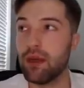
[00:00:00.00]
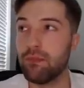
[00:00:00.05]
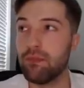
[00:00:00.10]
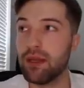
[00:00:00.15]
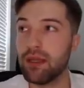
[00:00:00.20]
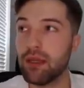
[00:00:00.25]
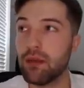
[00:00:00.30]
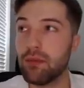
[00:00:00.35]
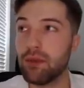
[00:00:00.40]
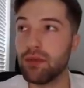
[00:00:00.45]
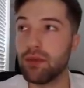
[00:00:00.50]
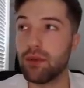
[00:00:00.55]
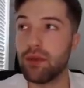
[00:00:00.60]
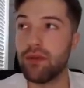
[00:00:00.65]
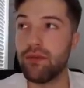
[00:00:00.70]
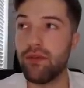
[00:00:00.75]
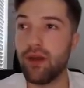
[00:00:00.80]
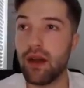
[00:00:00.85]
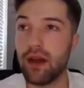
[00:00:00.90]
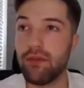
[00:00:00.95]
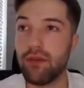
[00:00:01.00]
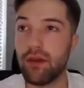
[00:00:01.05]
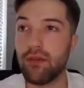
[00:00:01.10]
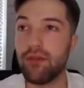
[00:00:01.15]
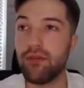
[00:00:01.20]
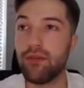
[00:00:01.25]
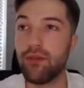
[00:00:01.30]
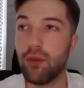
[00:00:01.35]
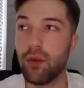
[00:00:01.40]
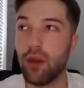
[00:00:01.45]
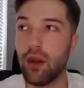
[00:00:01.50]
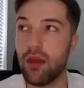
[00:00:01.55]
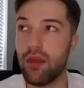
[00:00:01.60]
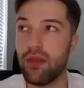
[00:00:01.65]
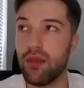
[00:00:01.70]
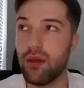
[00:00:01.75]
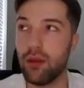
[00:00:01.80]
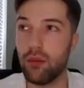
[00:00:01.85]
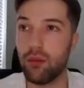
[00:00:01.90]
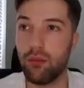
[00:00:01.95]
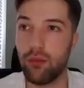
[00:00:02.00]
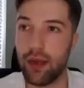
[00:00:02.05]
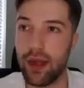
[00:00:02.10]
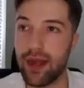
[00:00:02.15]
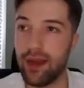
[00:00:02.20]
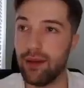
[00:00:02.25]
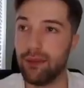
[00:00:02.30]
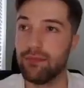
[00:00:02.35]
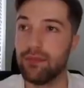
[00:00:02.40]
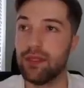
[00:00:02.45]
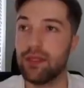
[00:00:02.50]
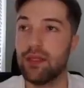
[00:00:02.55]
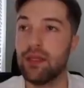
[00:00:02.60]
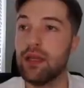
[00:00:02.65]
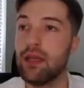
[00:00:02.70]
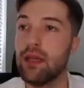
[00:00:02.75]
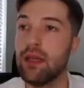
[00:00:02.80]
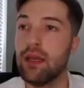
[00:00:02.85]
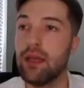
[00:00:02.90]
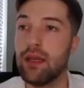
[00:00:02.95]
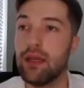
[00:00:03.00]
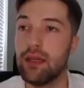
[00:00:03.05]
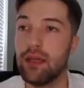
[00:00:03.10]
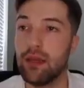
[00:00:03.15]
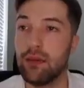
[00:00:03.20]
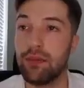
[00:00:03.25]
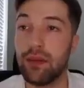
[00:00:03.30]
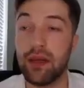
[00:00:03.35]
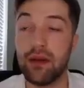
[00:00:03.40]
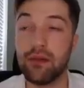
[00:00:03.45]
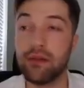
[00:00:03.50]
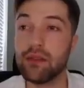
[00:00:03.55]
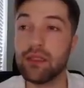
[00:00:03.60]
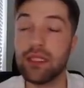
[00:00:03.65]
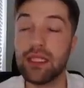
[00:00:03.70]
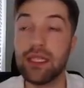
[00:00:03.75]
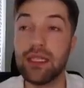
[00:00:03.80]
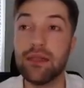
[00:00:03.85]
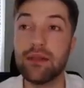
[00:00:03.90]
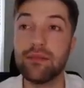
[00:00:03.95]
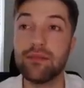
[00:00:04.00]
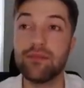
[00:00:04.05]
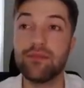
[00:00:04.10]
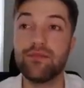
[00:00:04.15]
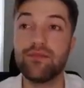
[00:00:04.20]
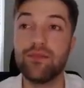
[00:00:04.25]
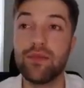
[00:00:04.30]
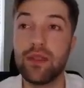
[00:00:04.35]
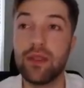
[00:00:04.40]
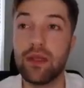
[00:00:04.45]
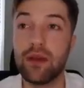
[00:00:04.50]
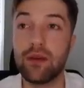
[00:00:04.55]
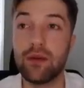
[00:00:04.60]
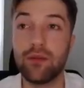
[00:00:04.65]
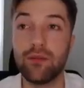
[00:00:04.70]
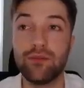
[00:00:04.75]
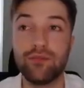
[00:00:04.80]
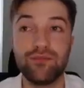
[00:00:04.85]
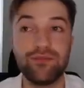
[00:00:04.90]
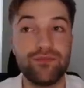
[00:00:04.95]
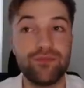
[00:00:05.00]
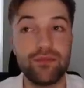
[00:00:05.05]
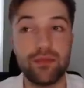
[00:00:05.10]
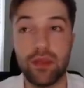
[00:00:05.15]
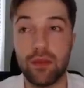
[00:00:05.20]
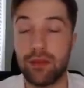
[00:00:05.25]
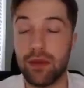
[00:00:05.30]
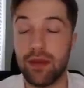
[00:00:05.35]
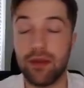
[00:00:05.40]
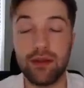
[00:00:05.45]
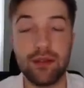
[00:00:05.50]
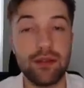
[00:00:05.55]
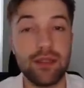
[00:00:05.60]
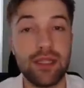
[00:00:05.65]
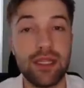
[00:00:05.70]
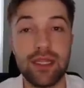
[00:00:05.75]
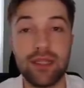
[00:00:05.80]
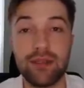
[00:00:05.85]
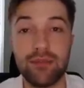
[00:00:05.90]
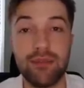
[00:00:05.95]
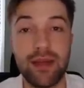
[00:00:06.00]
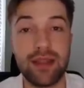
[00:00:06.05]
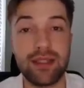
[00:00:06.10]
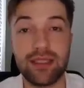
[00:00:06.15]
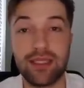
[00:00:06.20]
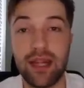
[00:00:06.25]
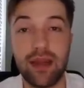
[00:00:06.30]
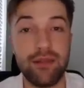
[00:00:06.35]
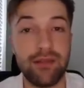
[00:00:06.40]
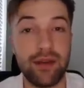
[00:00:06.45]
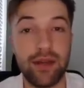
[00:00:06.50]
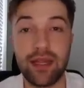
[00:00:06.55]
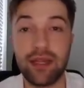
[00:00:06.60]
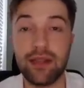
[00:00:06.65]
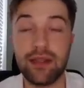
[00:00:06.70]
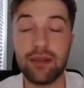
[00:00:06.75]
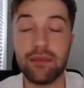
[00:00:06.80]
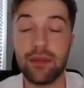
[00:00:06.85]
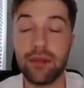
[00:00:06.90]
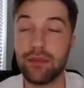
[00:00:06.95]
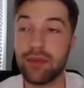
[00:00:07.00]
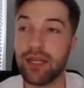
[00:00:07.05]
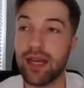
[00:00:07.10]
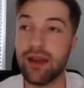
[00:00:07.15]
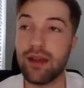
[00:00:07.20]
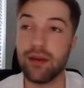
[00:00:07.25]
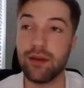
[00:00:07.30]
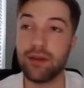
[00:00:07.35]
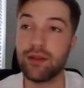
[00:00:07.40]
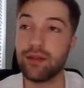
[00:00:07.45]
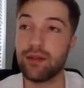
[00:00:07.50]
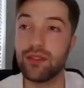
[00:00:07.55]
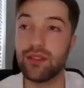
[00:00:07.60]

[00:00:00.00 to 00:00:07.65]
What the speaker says: Pick number 35 for the Rams. Apparently Matt Stafford ain't going to be retiring.